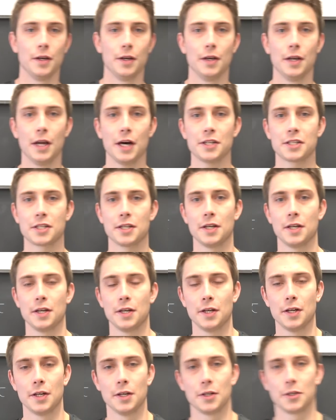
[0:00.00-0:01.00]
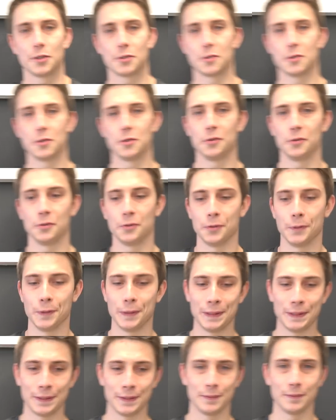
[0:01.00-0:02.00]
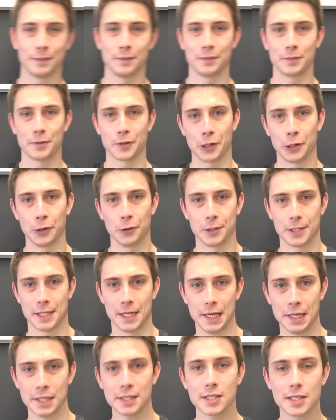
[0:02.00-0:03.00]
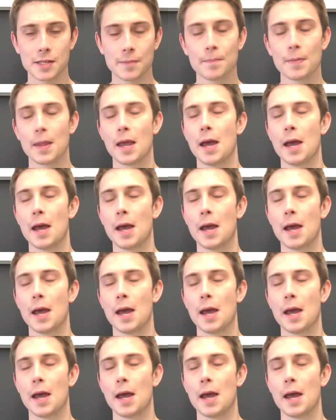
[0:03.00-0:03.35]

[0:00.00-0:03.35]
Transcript: not too good hints.